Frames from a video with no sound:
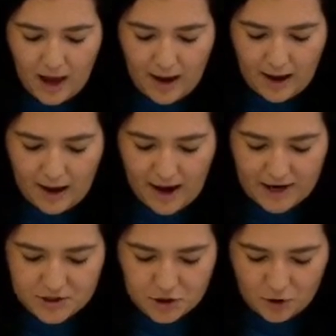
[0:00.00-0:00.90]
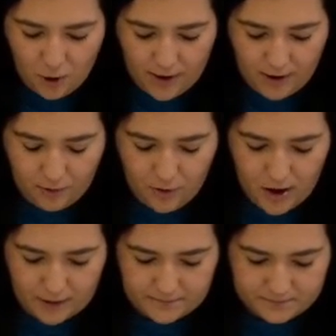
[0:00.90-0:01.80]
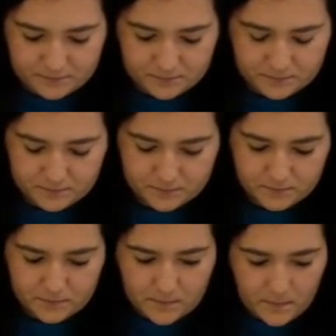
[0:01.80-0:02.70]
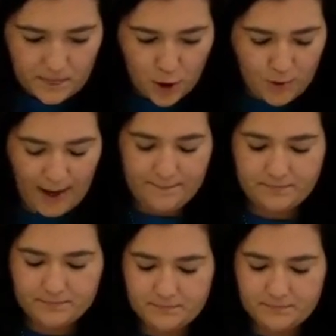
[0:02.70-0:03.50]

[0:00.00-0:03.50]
as you're going along. Okay,